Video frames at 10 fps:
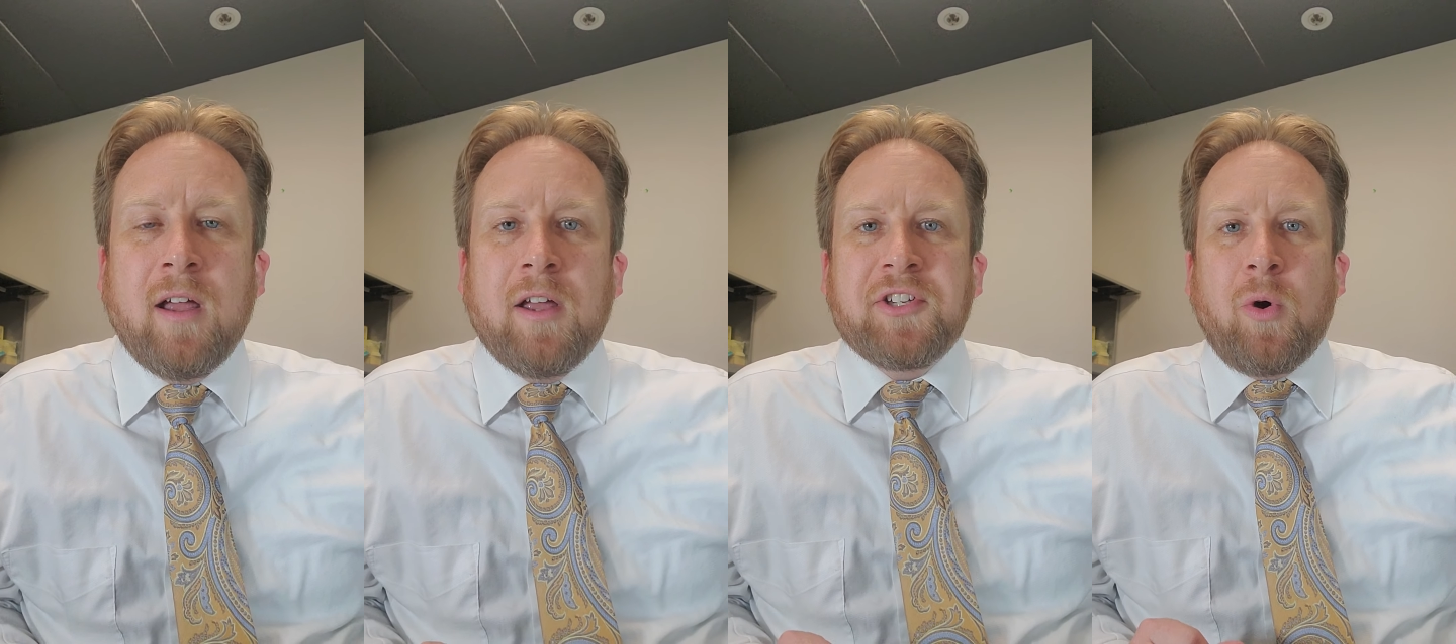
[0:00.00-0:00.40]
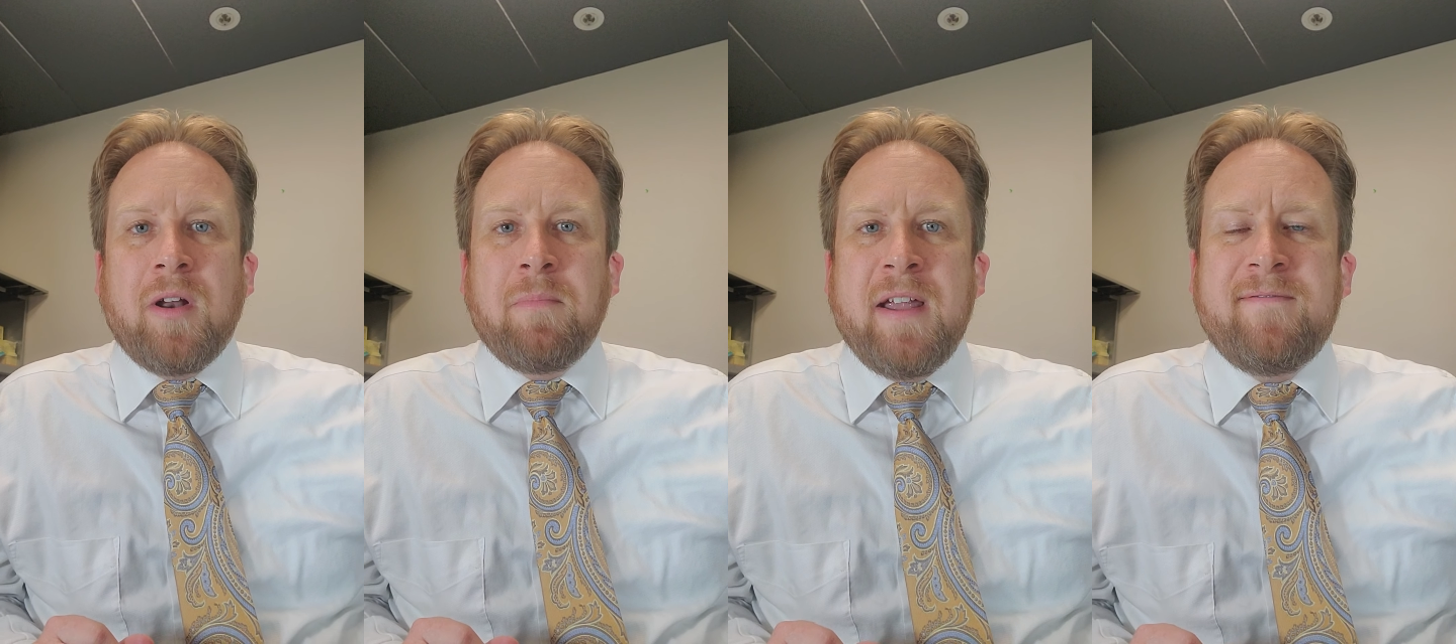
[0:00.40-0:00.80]
So
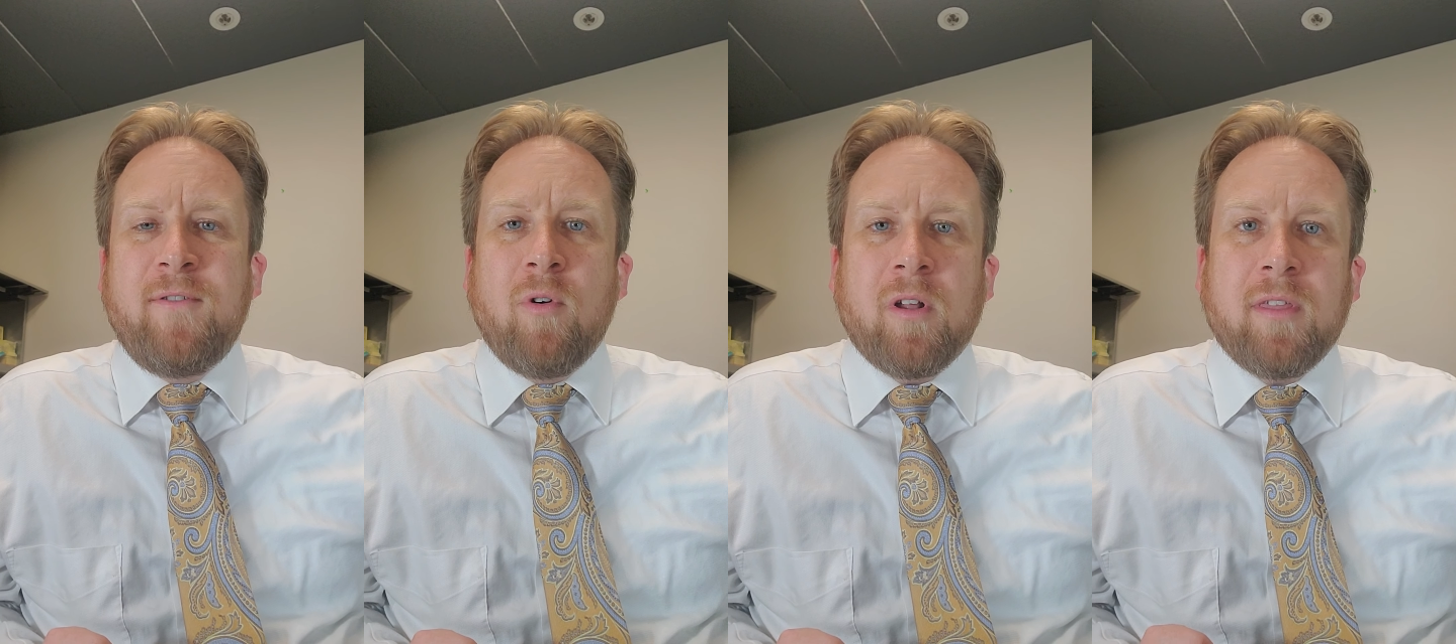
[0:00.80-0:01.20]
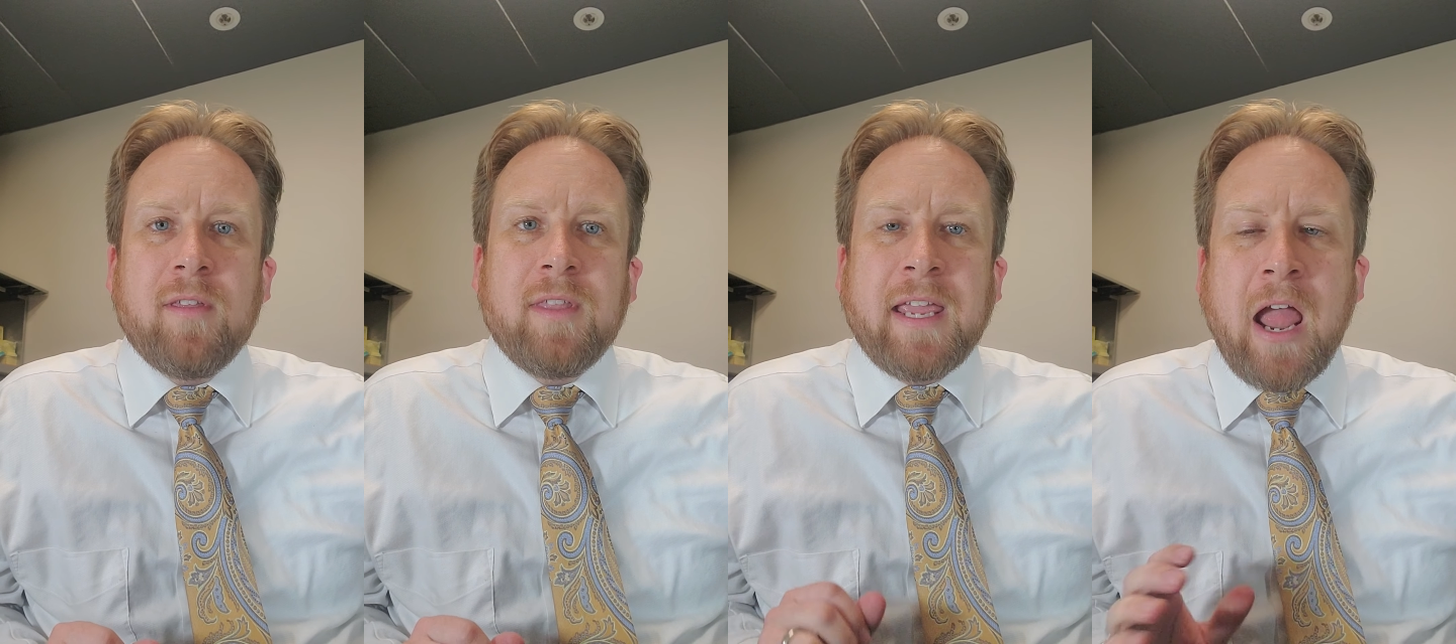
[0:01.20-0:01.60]
on May 4th,
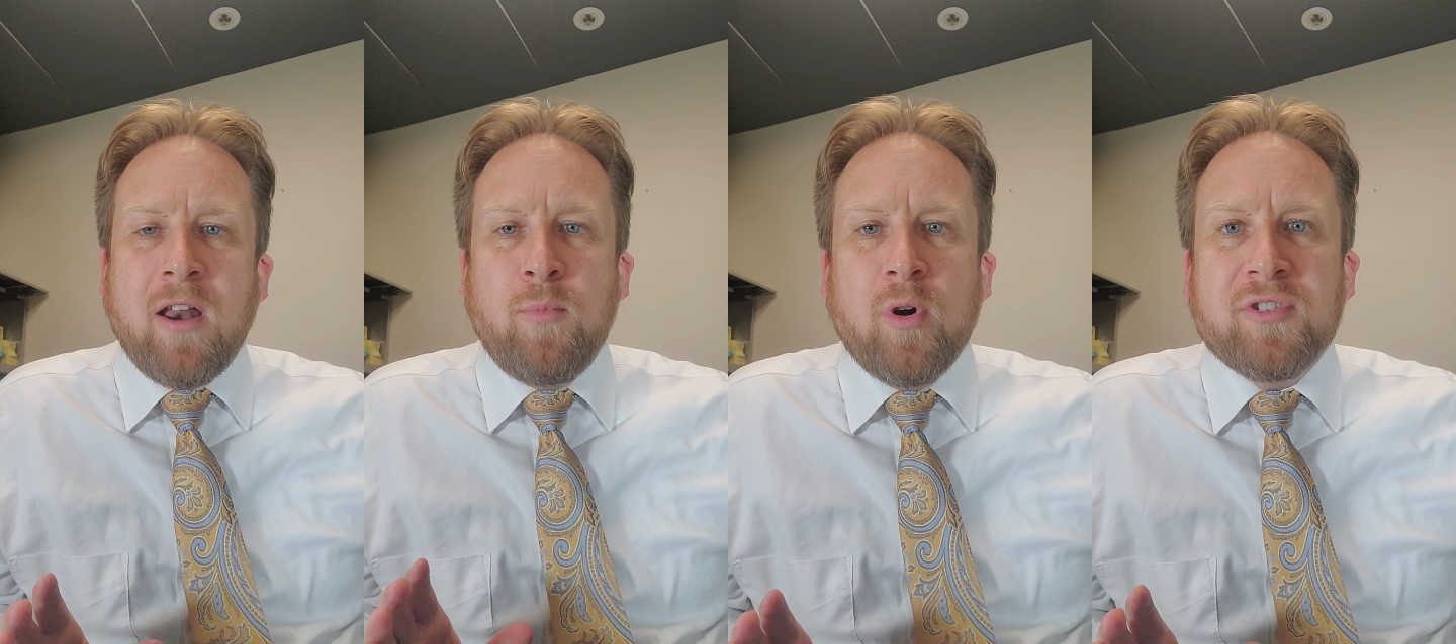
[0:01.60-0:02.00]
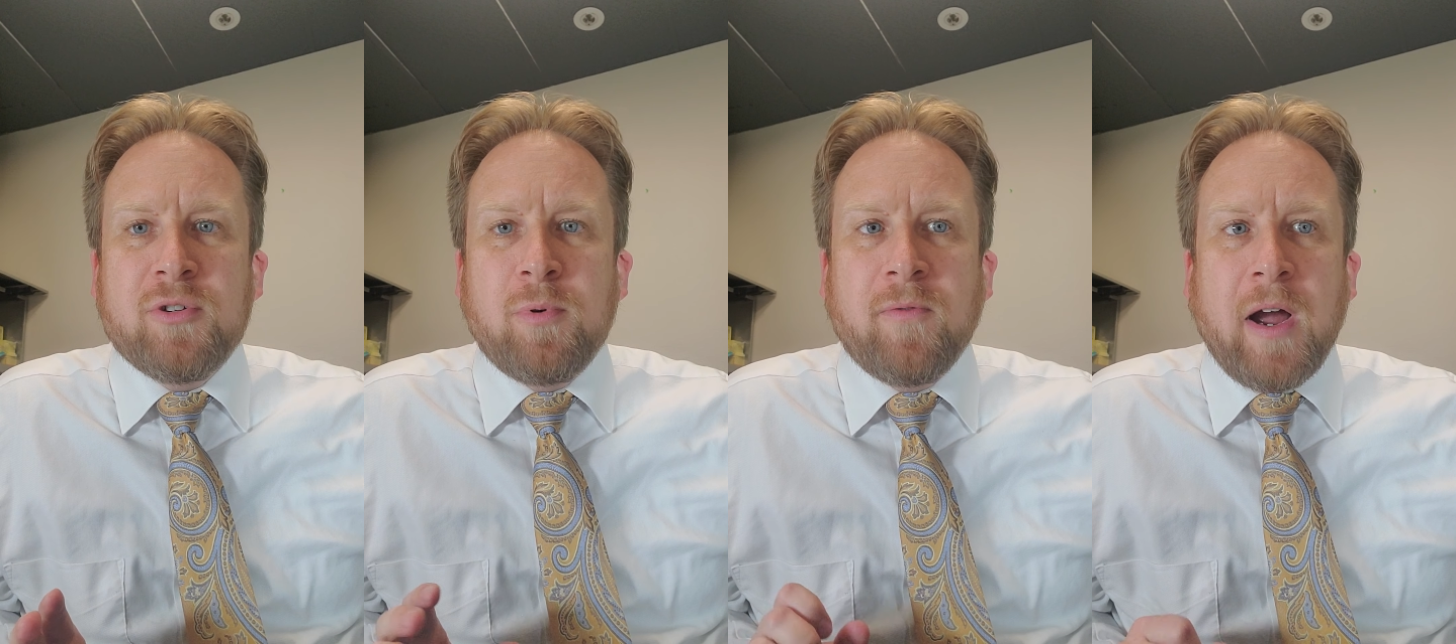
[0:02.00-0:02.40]
the County Board of
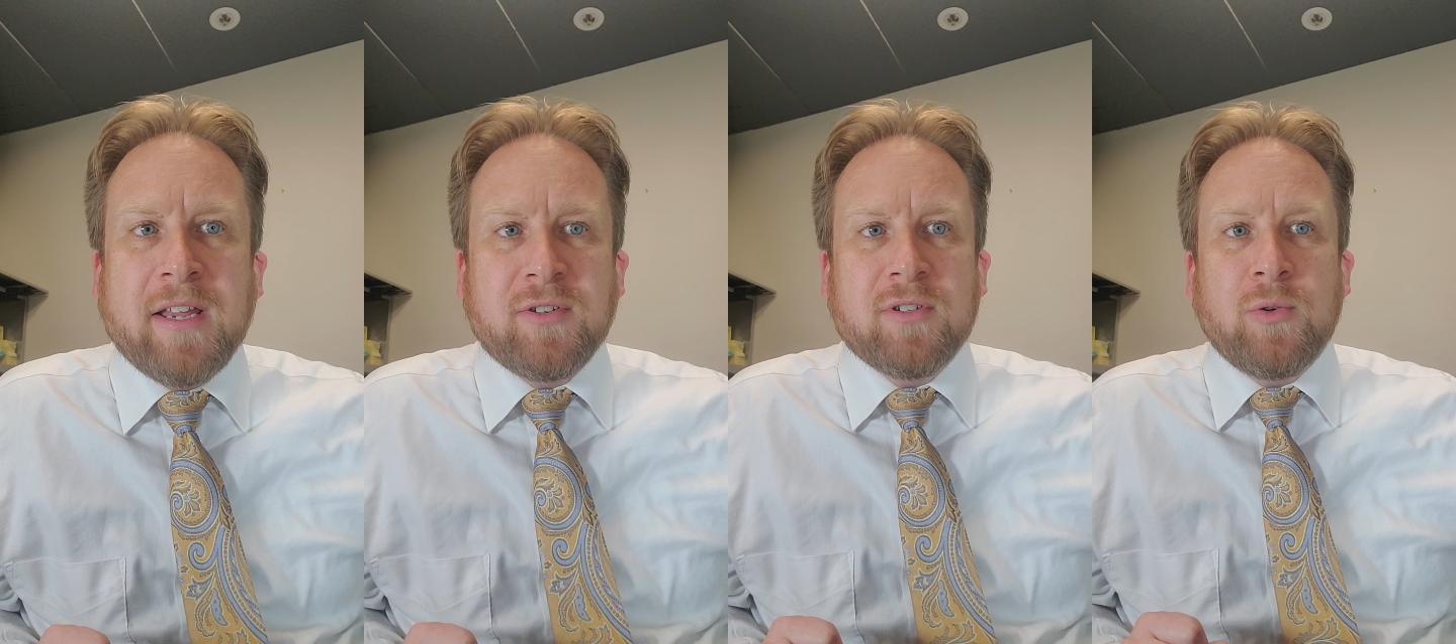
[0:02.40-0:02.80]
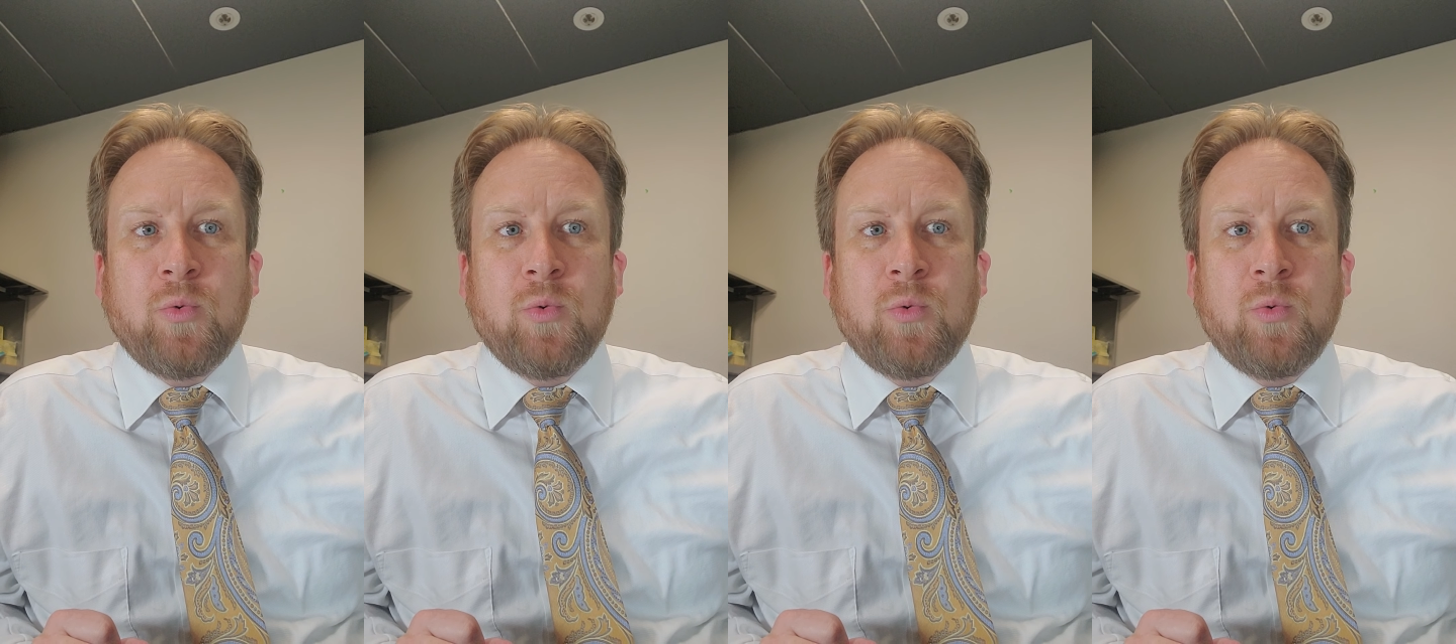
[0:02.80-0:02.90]
Supervisors